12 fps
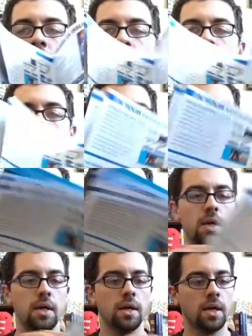and all that.
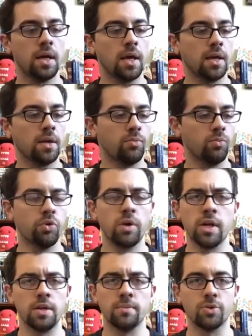And
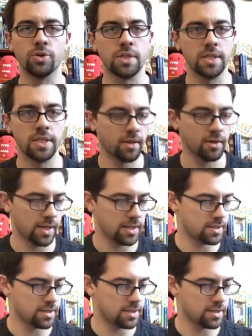we'll get in more detail